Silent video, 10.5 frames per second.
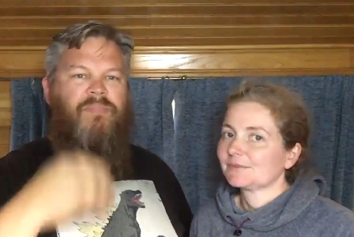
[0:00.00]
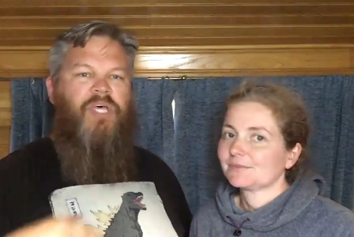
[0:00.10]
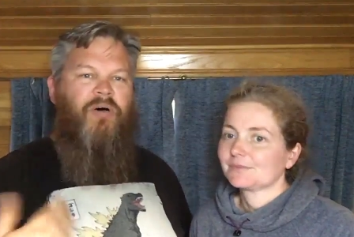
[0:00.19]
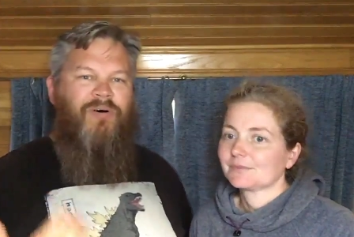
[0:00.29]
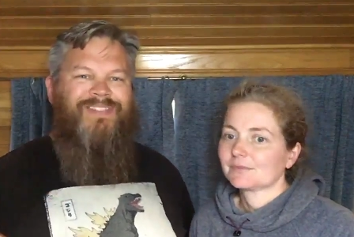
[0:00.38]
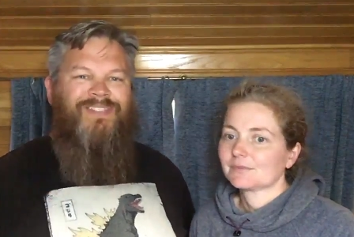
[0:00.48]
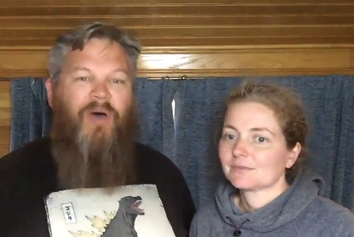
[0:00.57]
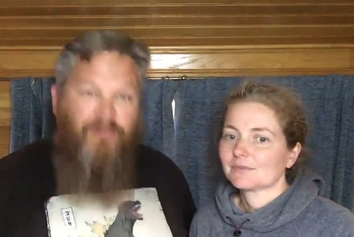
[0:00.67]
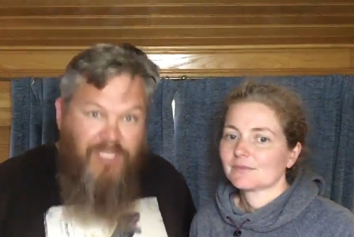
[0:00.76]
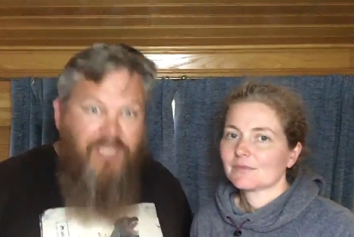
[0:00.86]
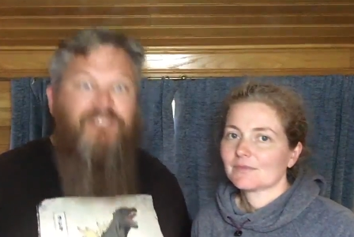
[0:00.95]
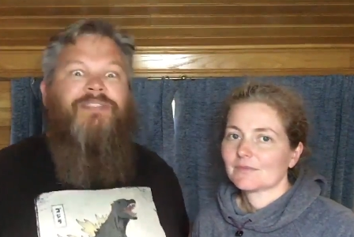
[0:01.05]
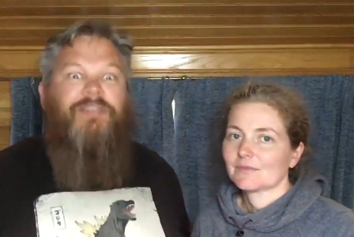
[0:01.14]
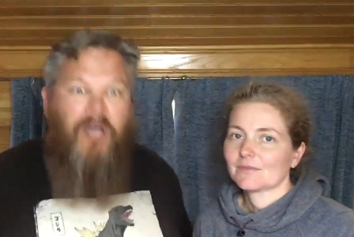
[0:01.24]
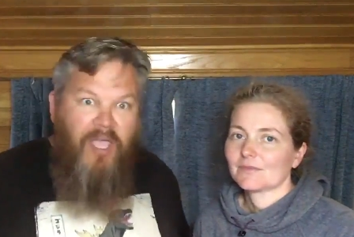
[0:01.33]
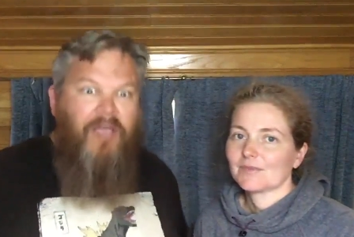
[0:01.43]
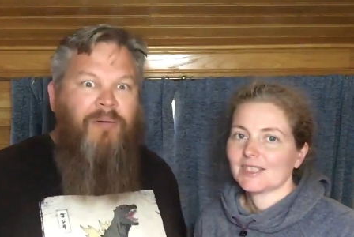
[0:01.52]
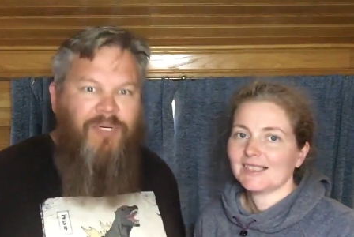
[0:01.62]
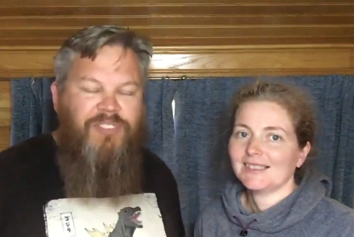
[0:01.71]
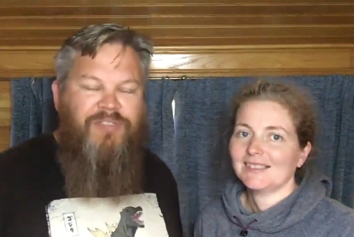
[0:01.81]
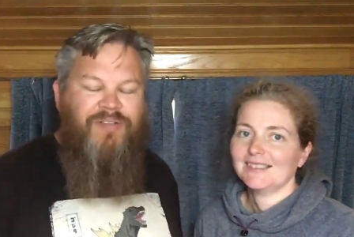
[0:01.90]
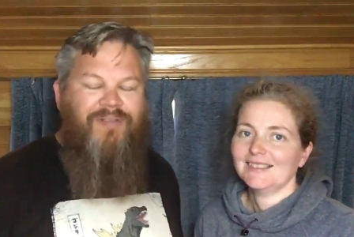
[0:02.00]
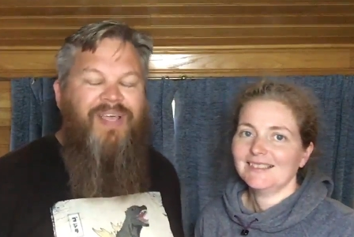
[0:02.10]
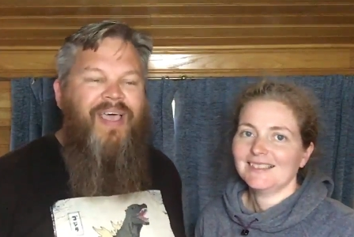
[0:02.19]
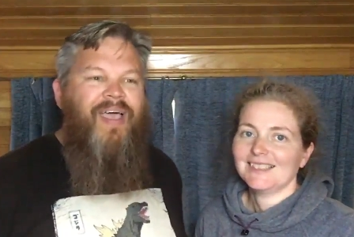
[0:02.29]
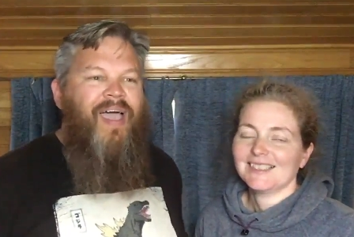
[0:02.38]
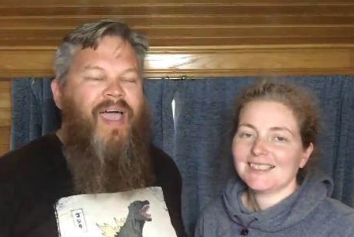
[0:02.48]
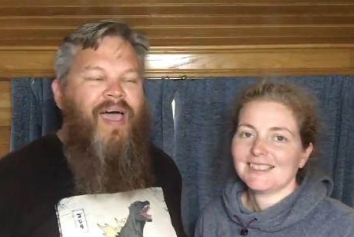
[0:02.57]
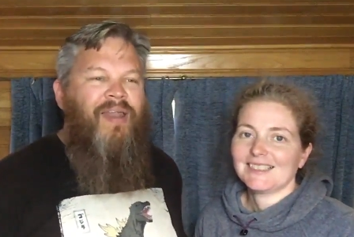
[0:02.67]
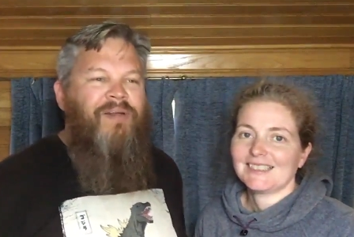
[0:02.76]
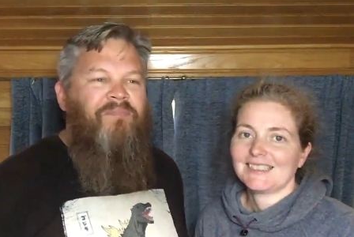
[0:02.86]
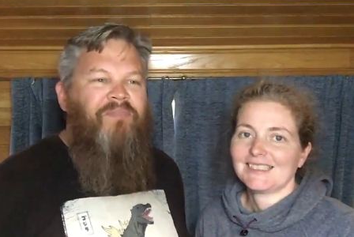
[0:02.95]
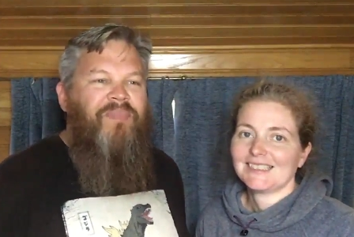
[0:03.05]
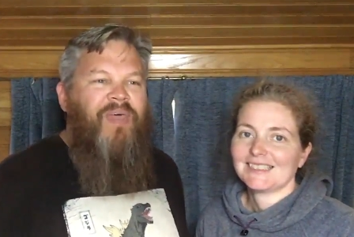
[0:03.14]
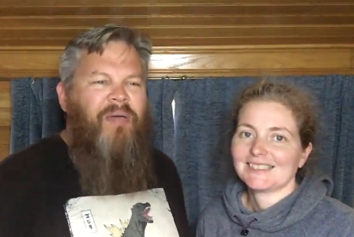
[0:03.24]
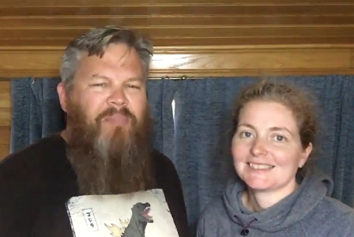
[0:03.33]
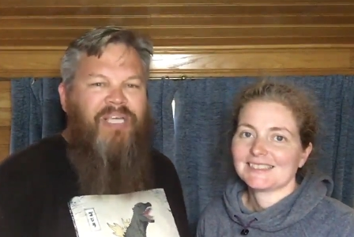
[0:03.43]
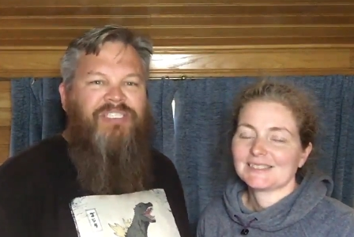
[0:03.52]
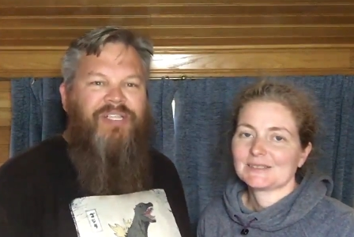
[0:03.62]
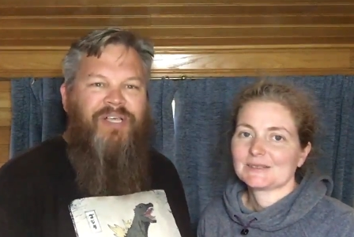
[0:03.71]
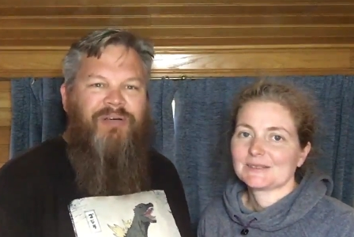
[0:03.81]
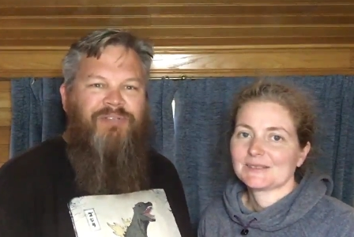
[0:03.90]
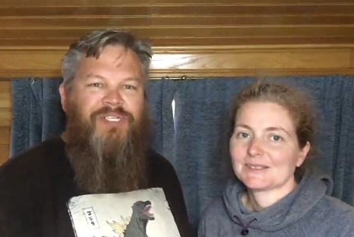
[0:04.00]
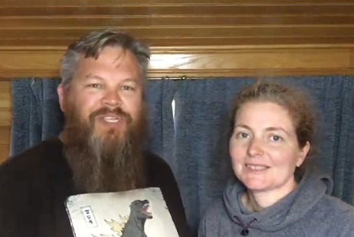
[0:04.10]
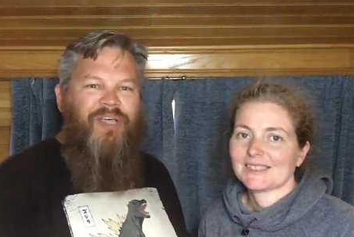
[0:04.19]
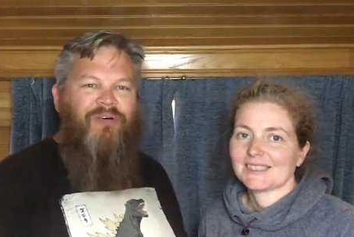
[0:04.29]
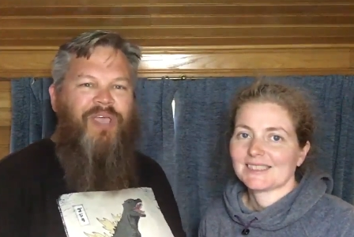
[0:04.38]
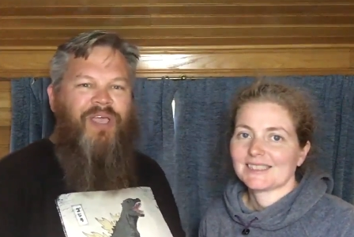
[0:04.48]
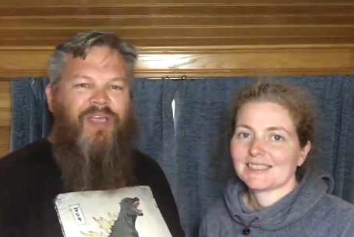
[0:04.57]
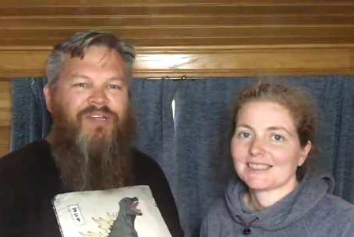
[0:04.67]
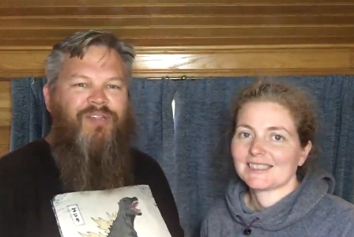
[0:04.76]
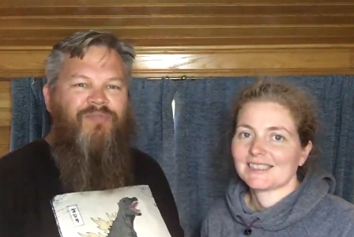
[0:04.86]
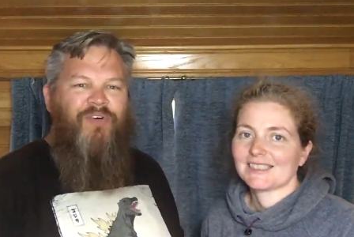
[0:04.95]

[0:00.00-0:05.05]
Speaker 1: so so I was like ducking a bunch of times, and and basically it was just like okay, get to the